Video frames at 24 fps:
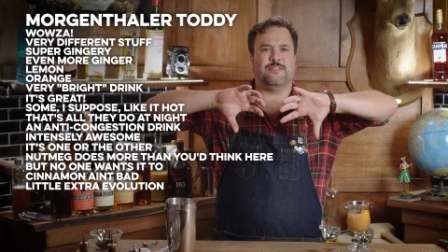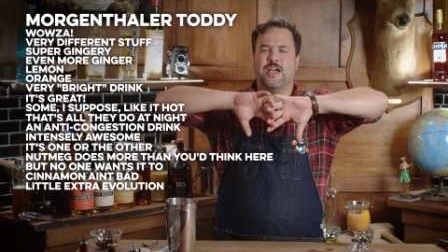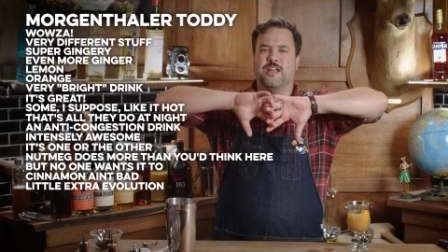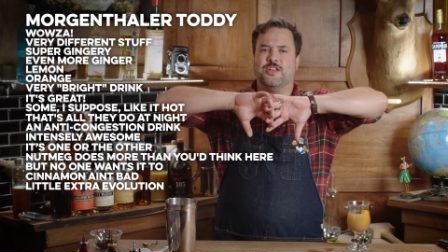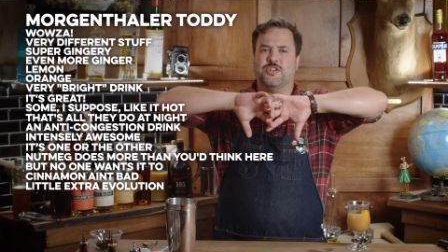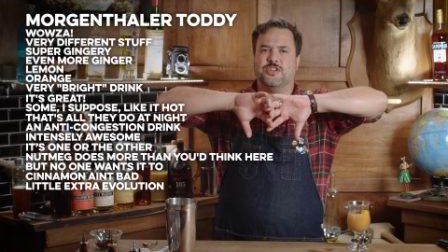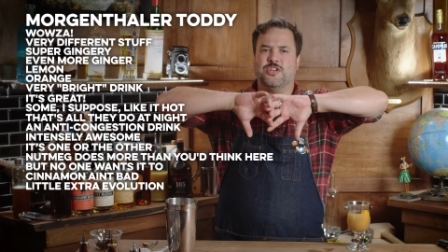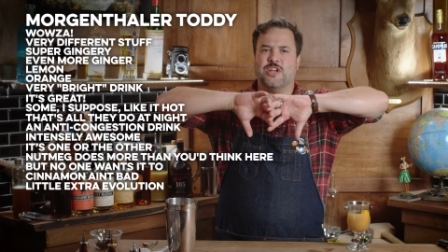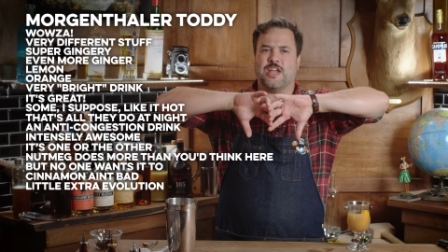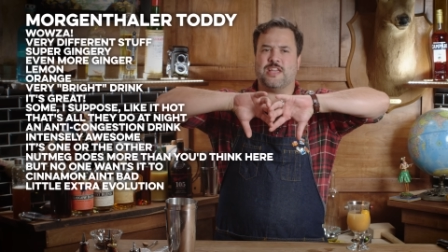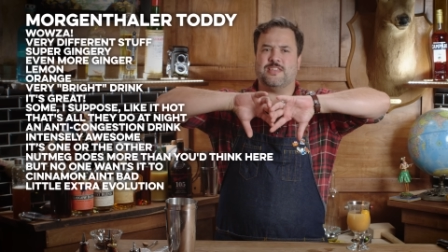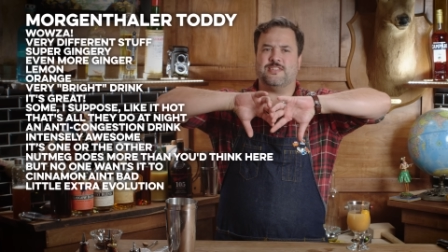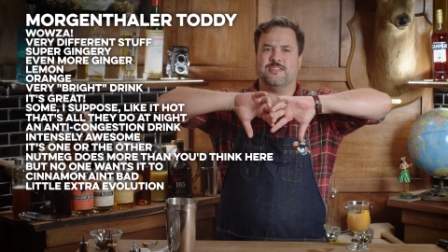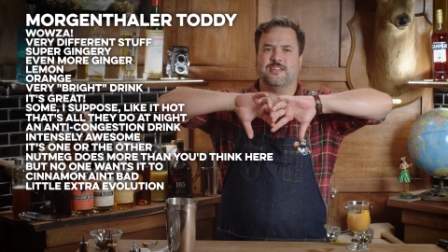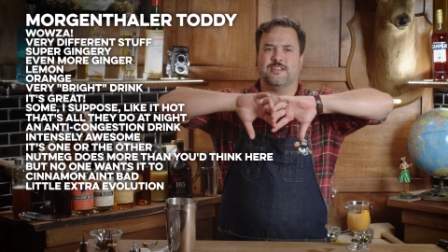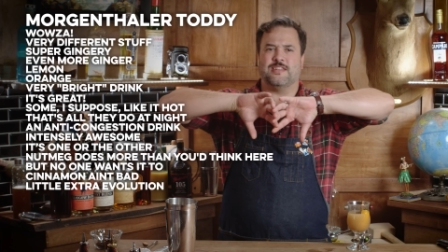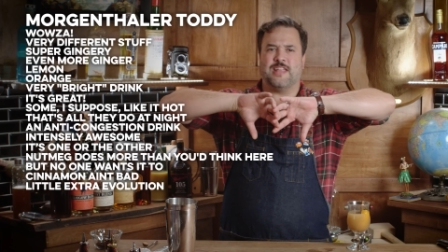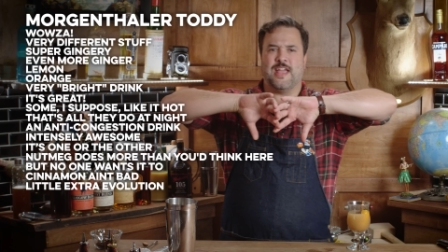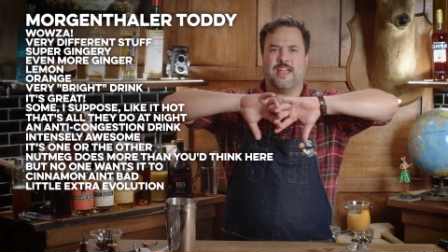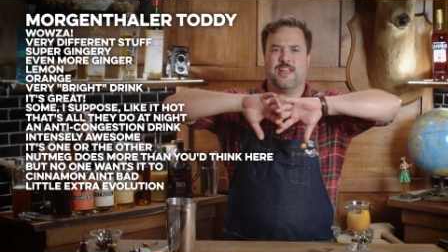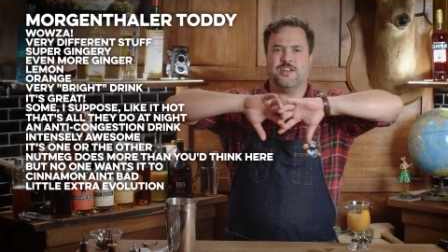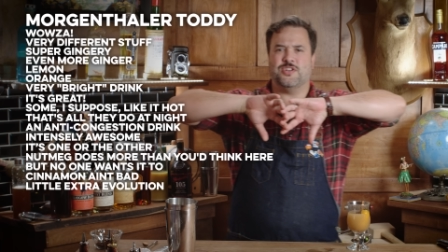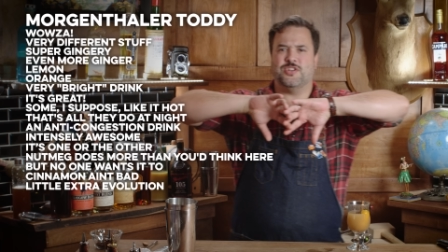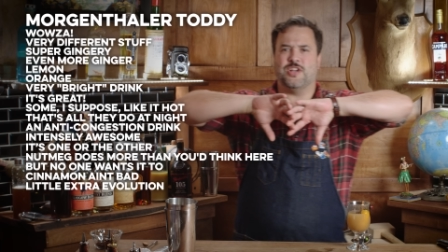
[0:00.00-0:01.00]
adjacent,
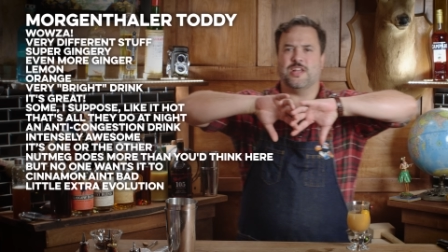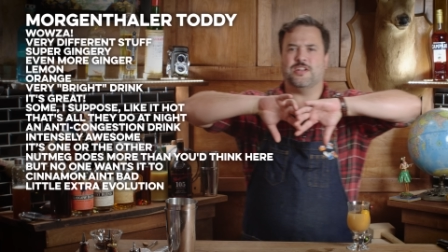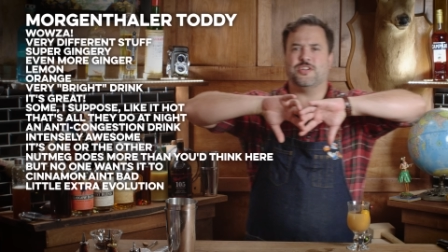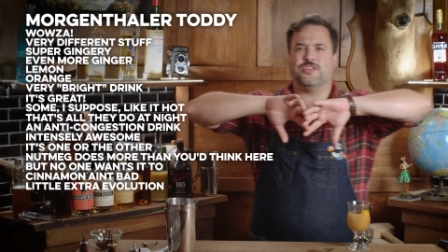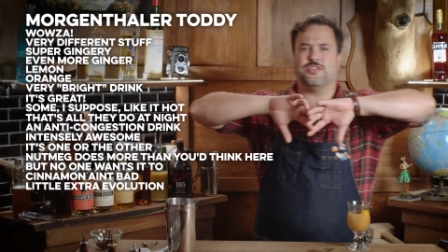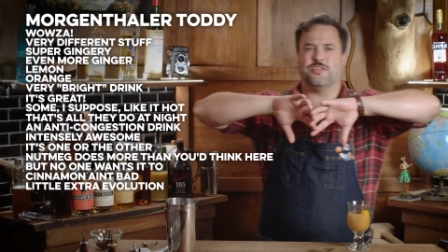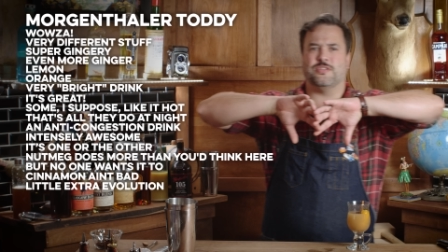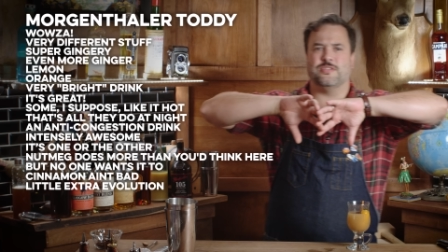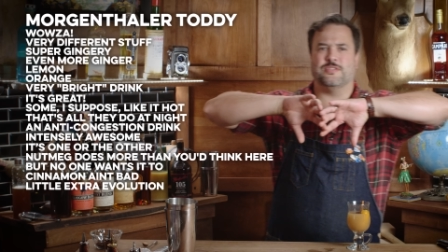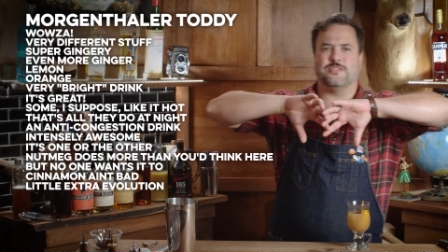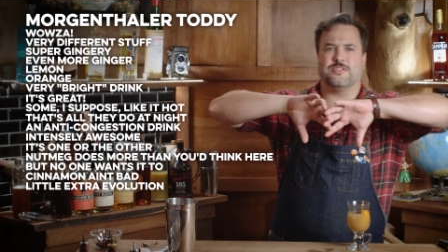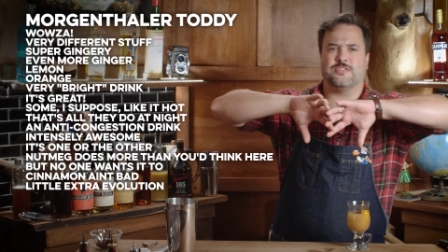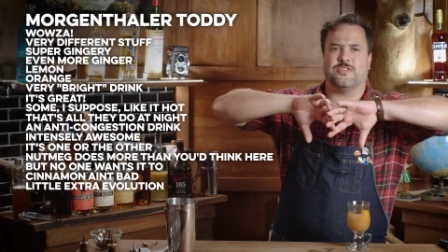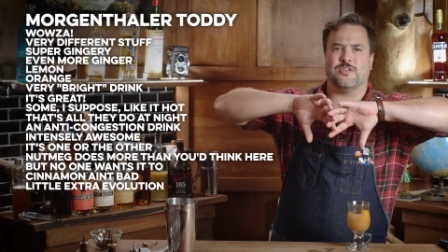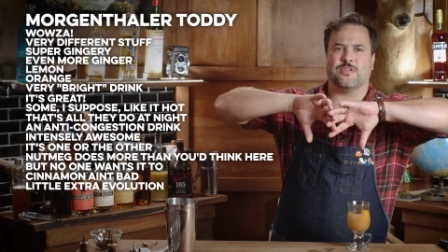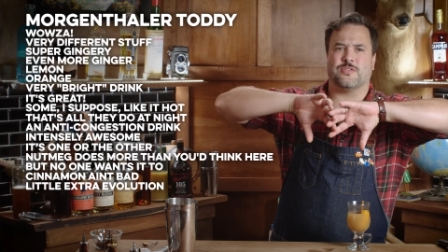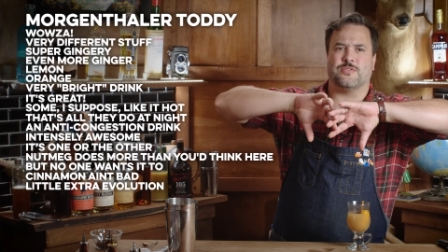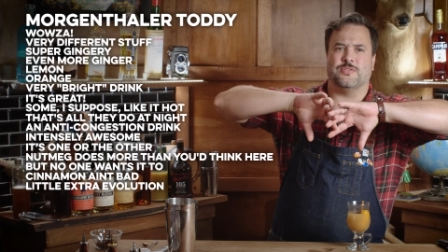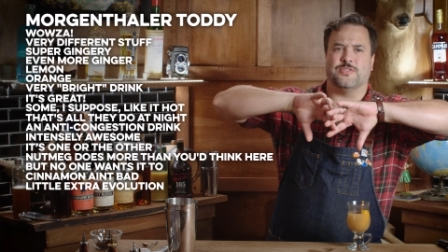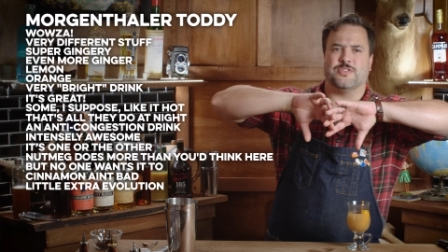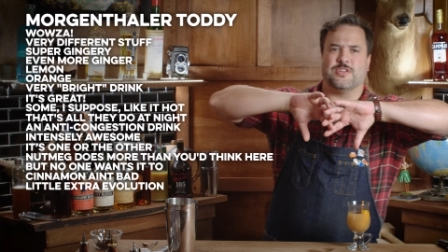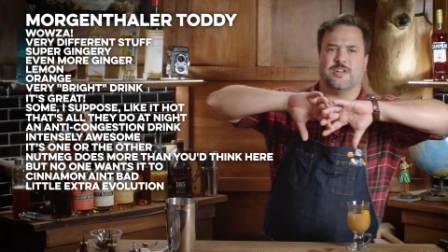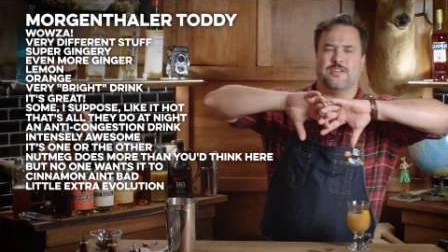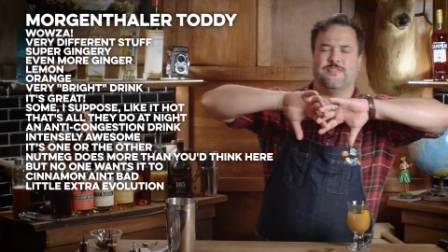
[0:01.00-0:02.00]
tangential
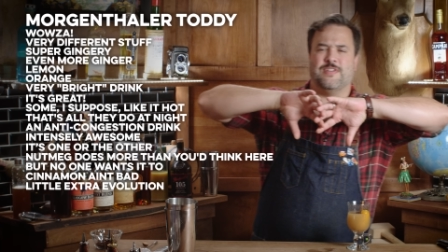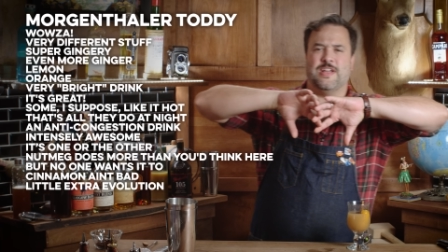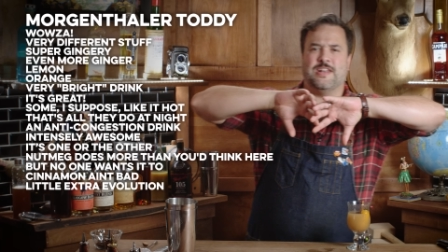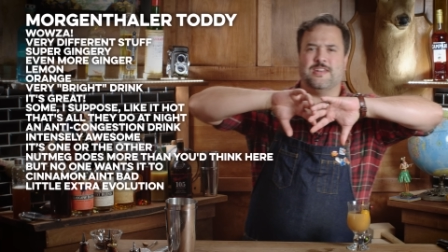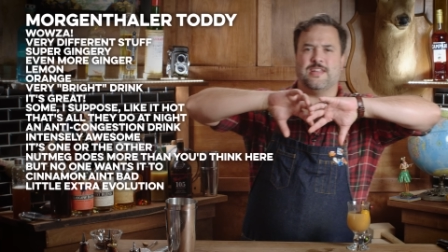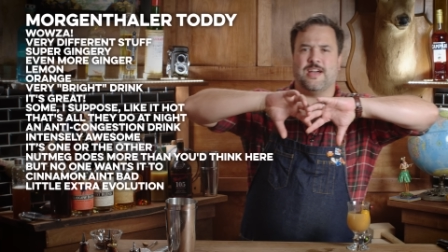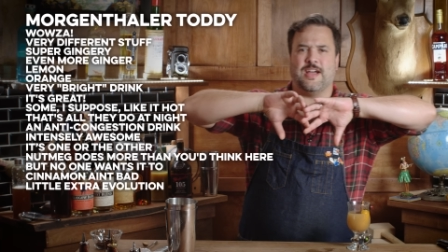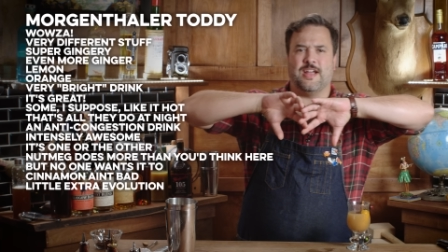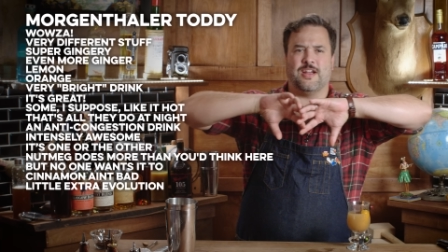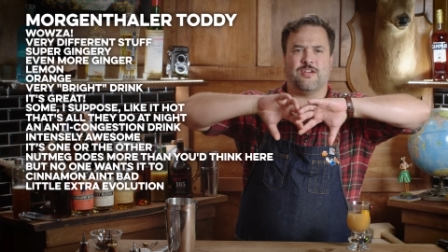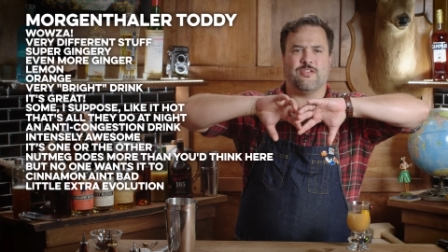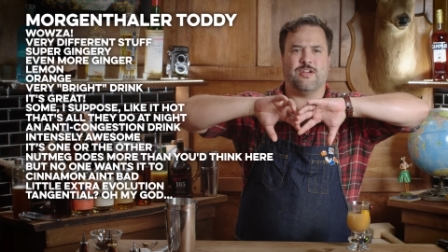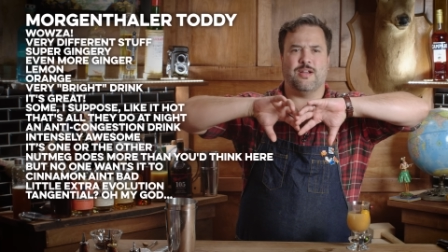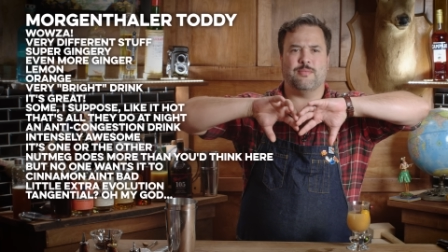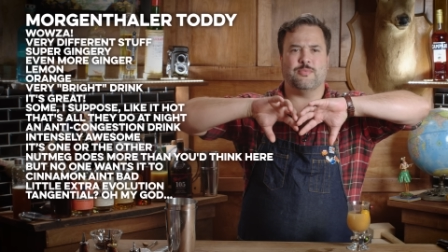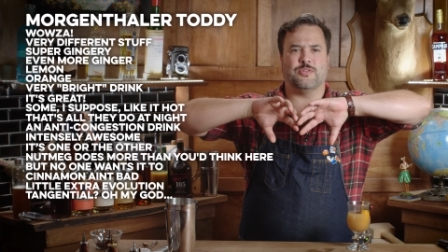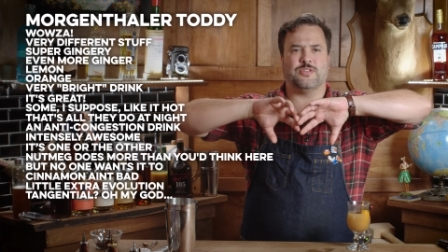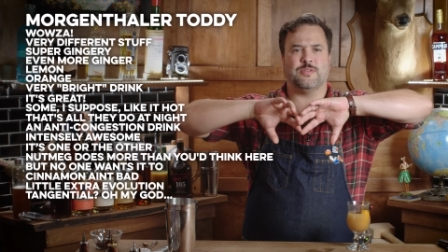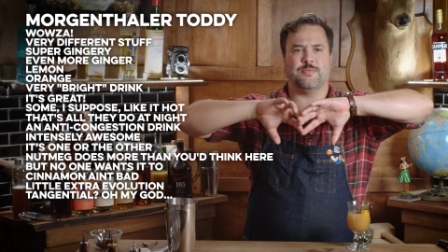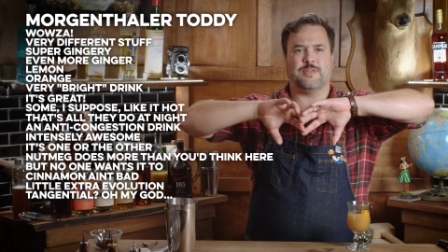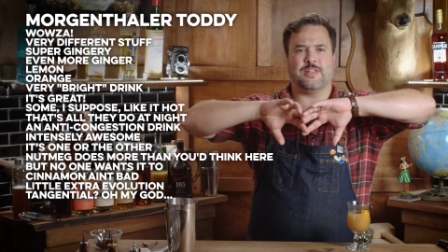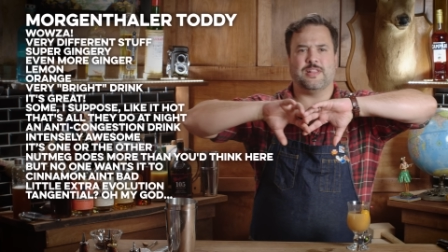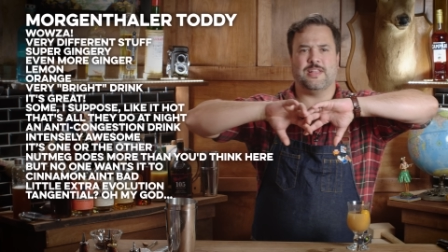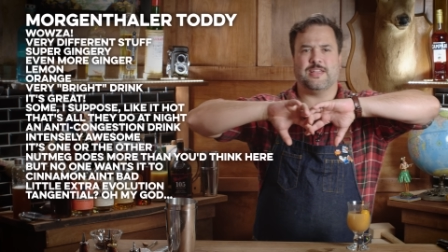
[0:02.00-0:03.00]
circles on a Venn diagram
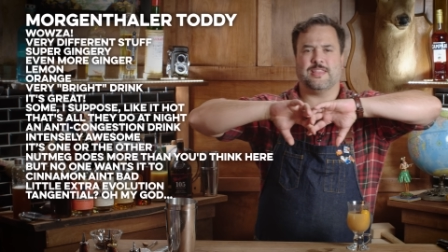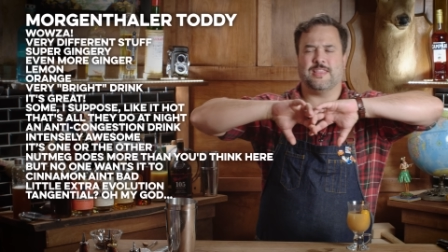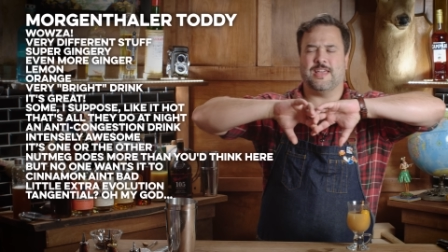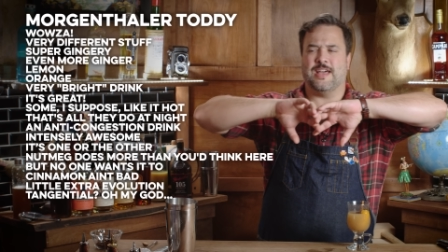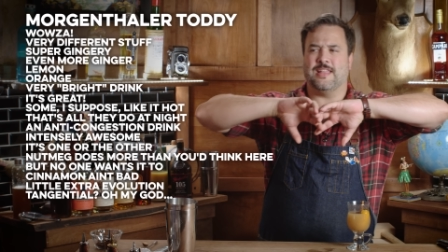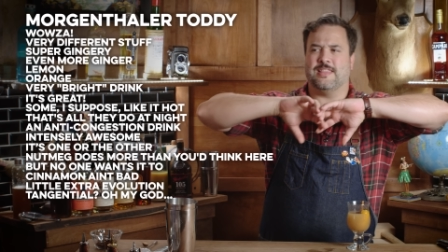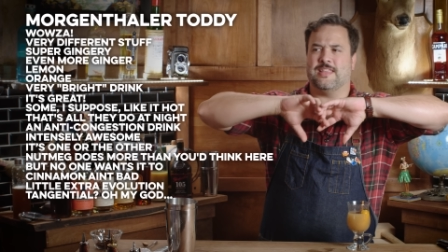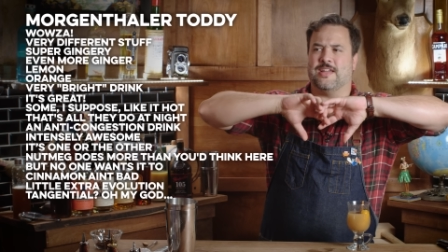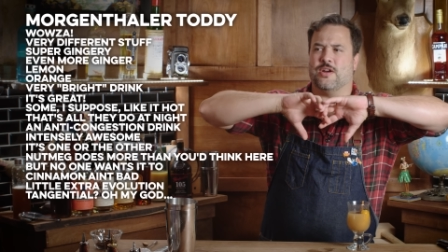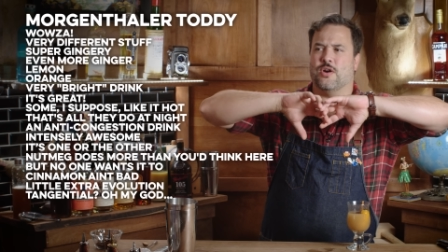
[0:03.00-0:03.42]
or something like that.